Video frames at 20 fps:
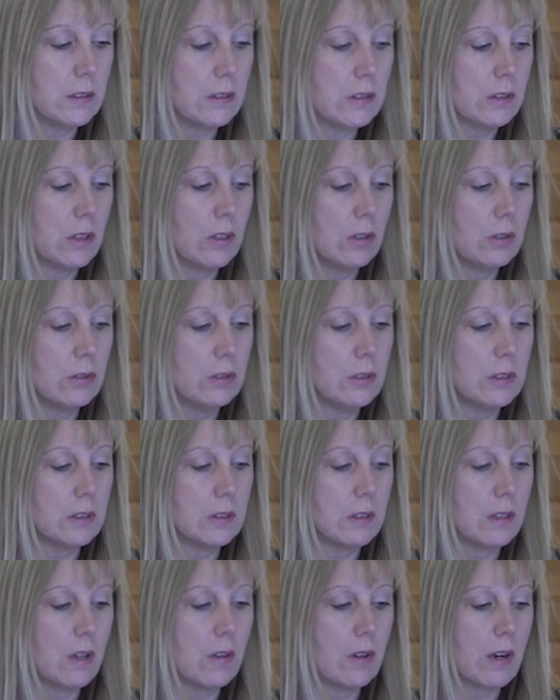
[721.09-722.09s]
and stones
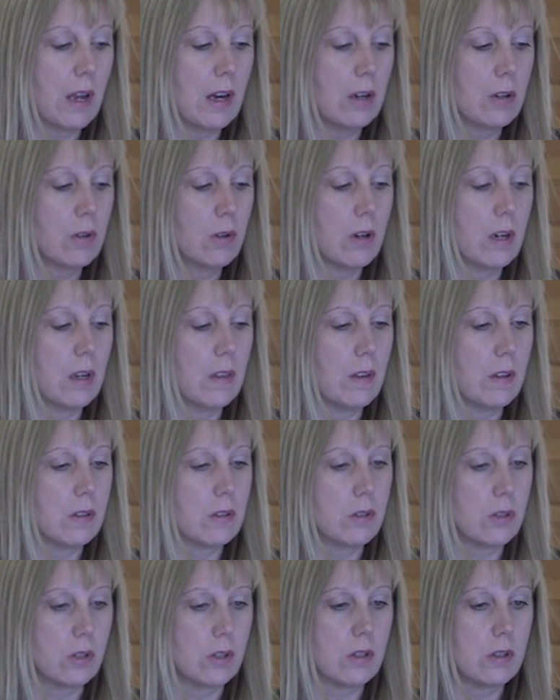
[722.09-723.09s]
is another category
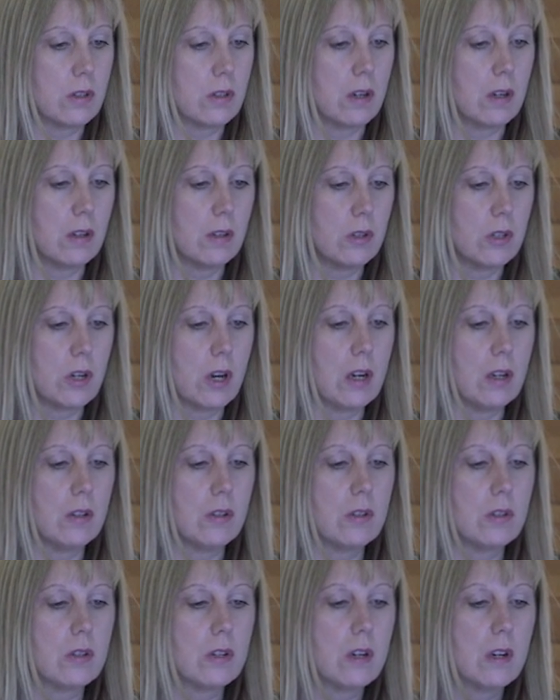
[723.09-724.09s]
that's just
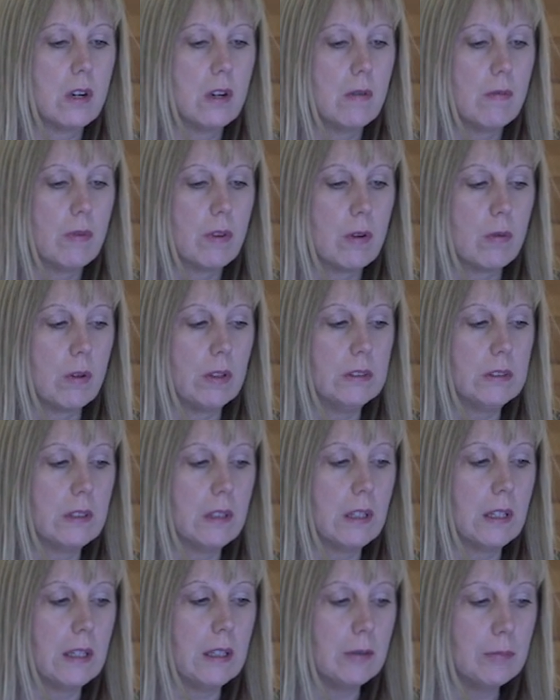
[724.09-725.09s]
changed
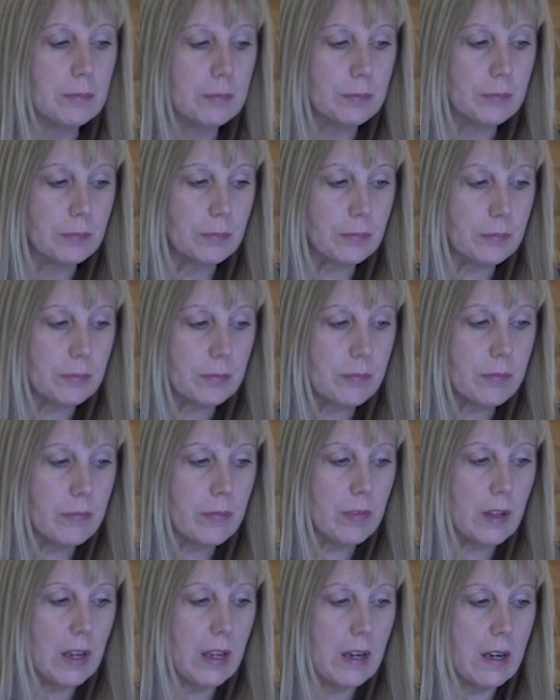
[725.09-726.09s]
recently.
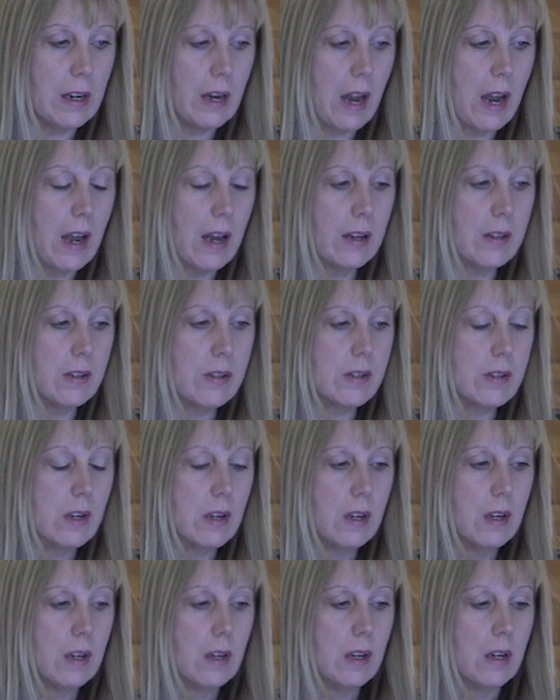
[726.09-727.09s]
And it has
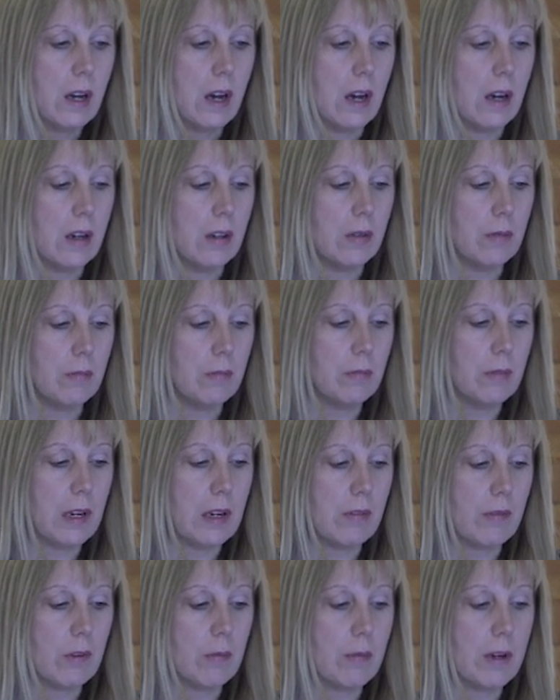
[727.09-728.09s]

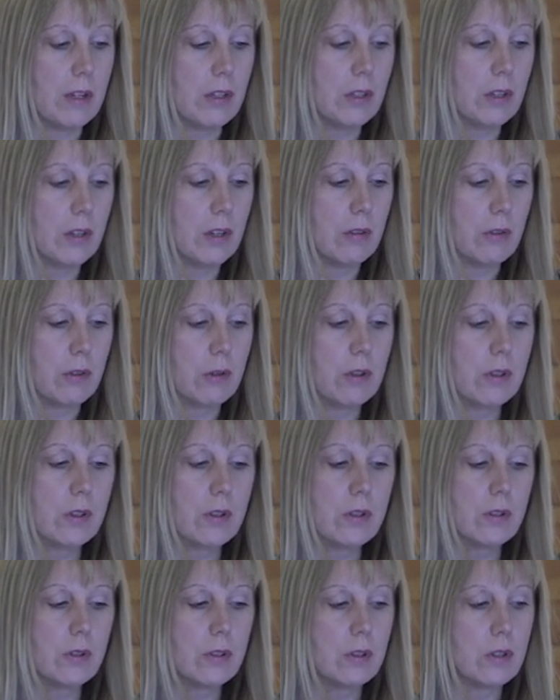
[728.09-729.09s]
information of
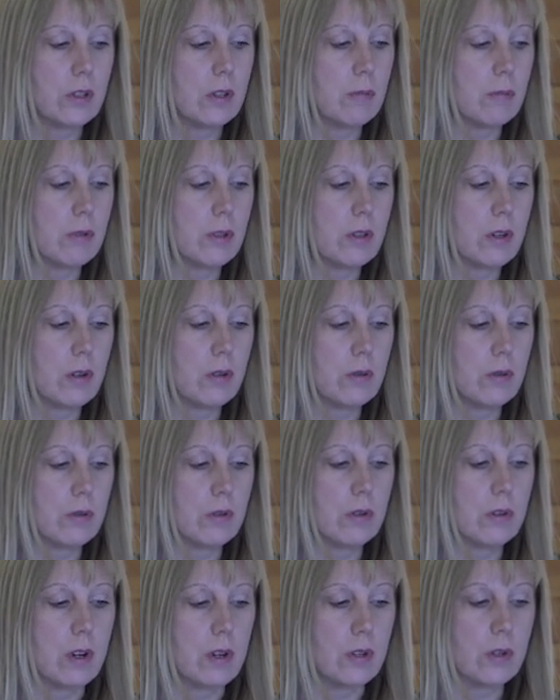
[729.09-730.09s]
crystals,
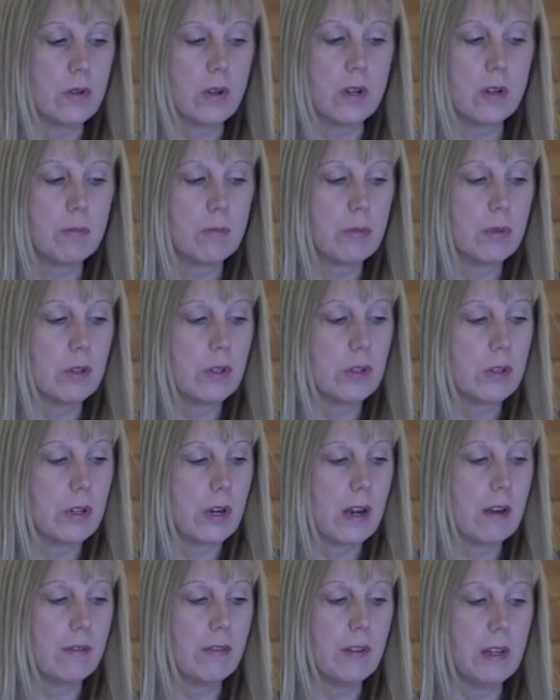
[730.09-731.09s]
gemstones, Australian bush,
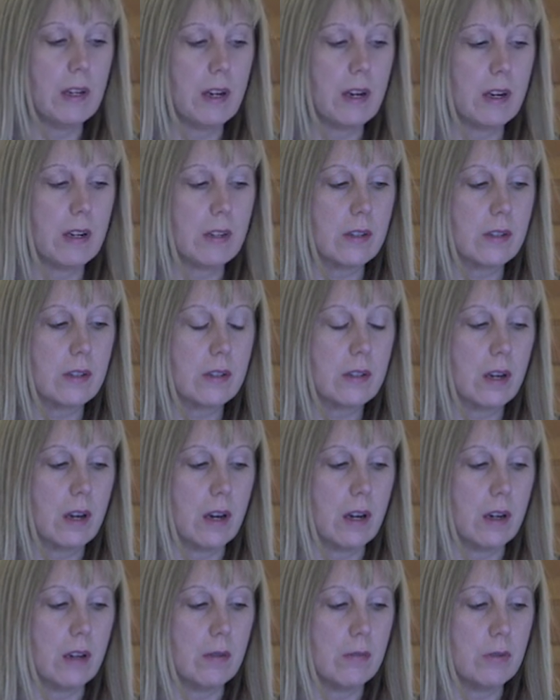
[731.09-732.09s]
FES,
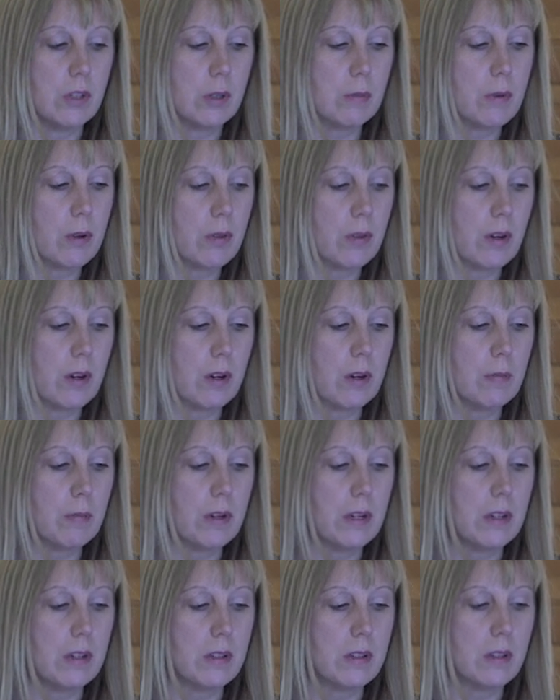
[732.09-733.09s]

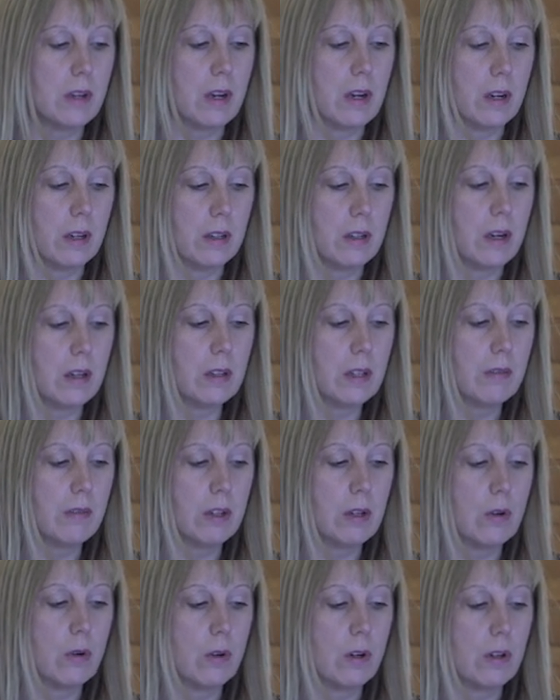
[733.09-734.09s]
gemotherapies, young
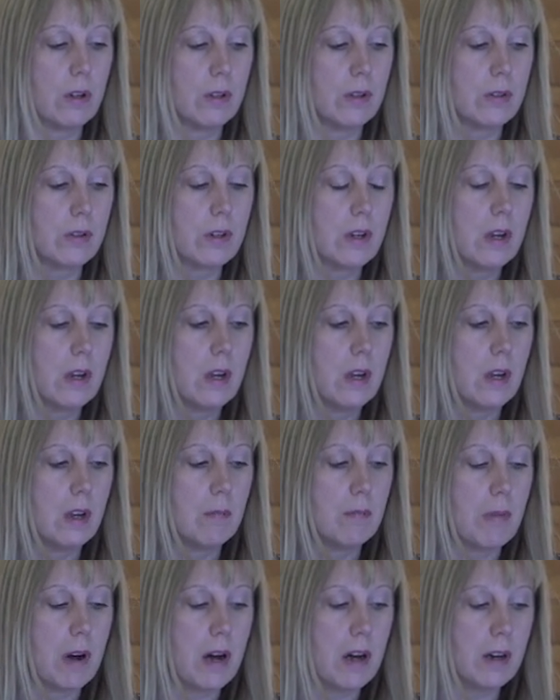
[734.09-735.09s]
living oils,
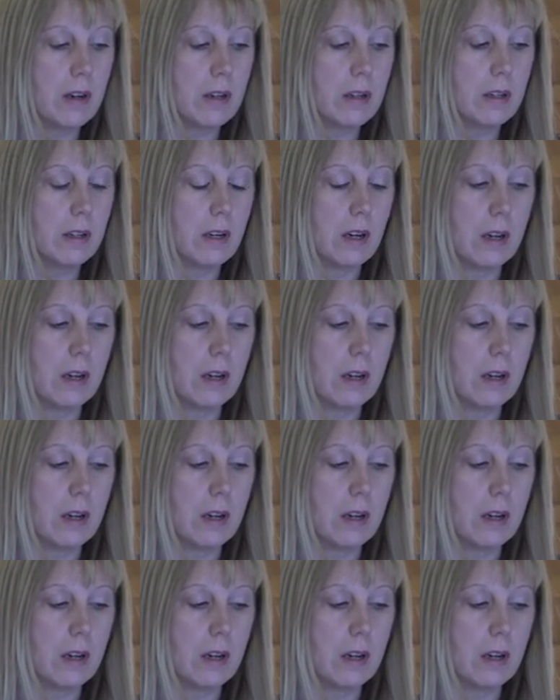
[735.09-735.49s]
Bach